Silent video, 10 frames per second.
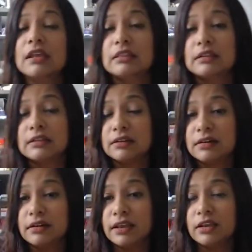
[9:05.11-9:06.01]
The
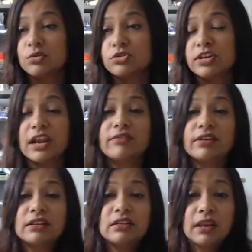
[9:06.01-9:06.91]
third day you shared with
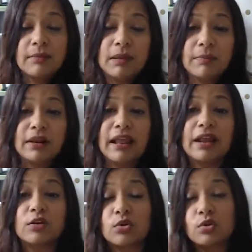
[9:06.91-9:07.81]
three people
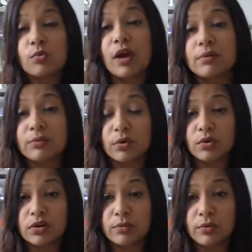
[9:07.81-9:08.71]
and wrote one
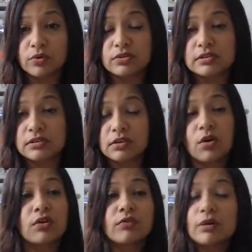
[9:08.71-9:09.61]
more post
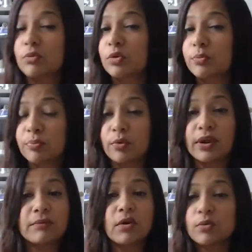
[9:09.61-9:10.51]
or one more
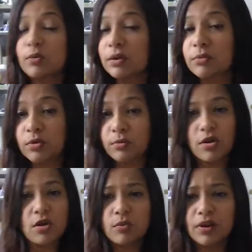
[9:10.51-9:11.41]
poem or one more
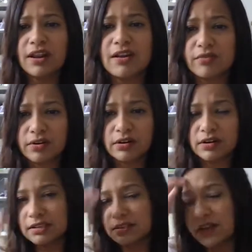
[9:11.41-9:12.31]
blog, whatever it
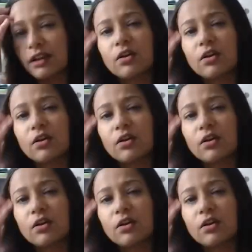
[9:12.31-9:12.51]
is, right?